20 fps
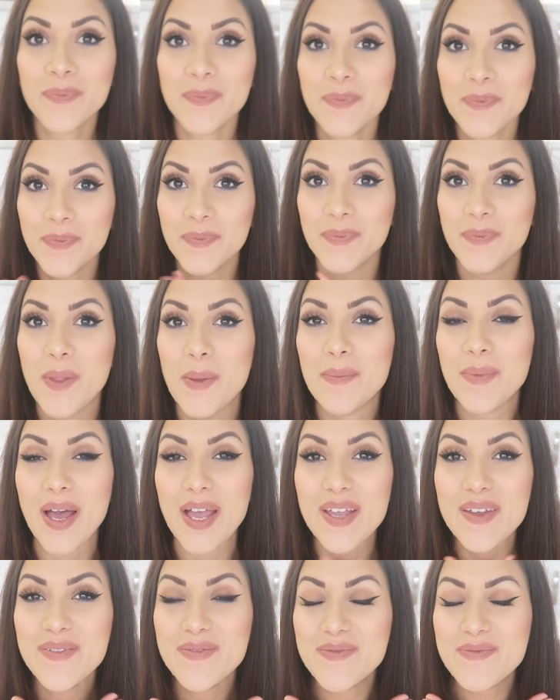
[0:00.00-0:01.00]

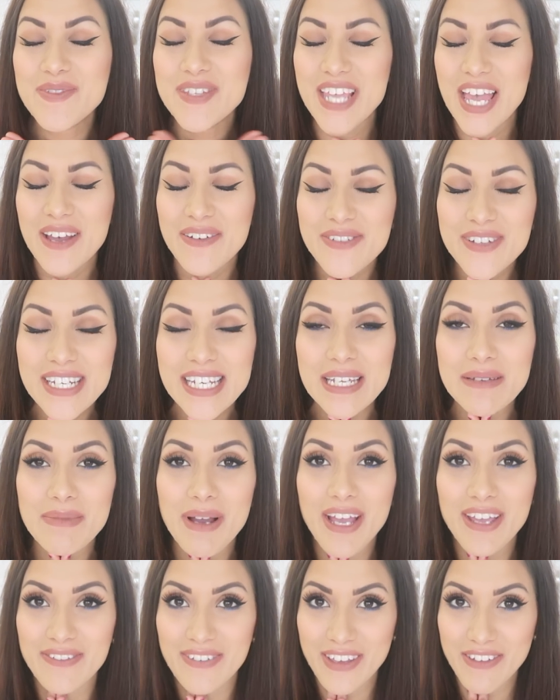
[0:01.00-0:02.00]
My
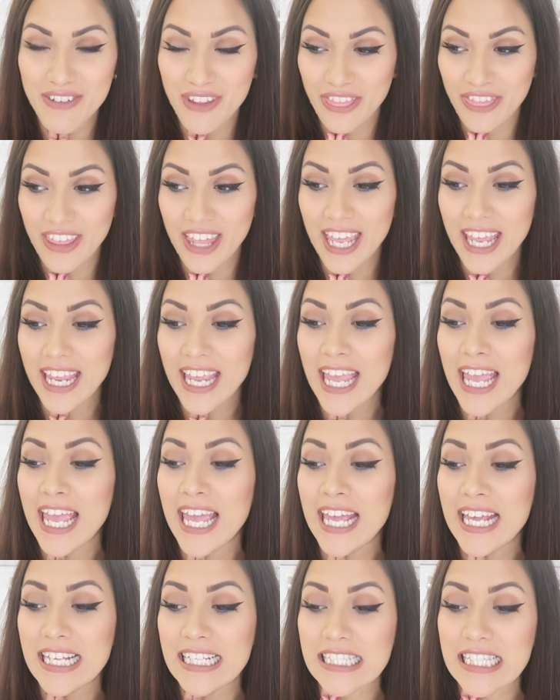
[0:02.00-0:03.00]
favorite thing
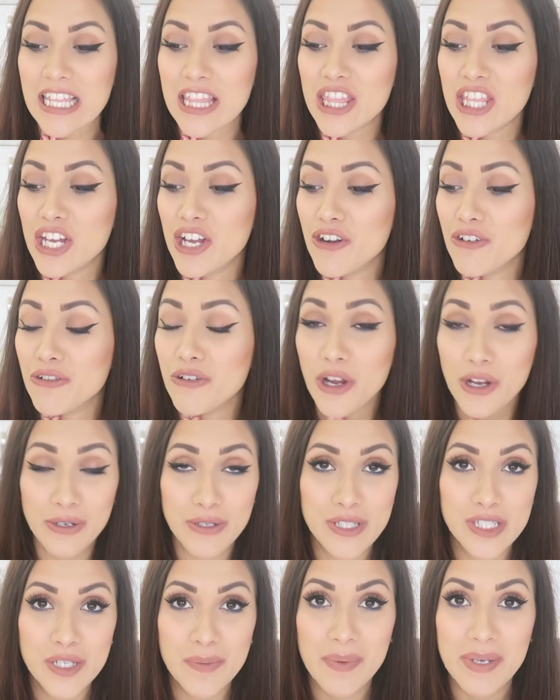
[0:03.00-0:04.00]
is the
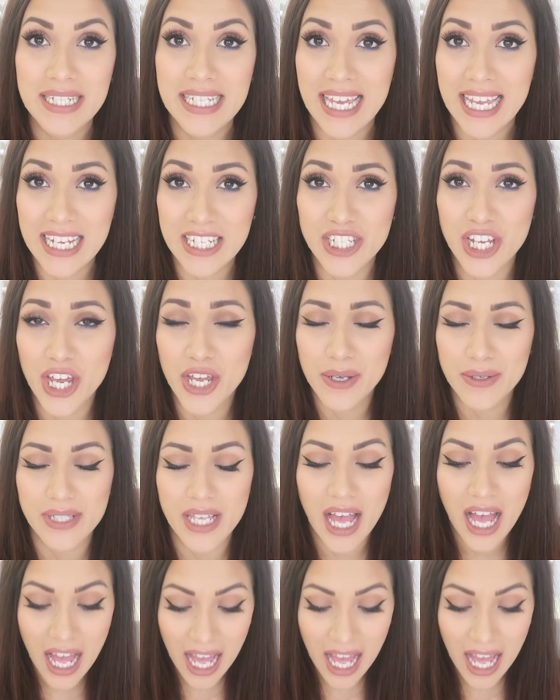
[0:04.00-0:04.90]
roast potatoes.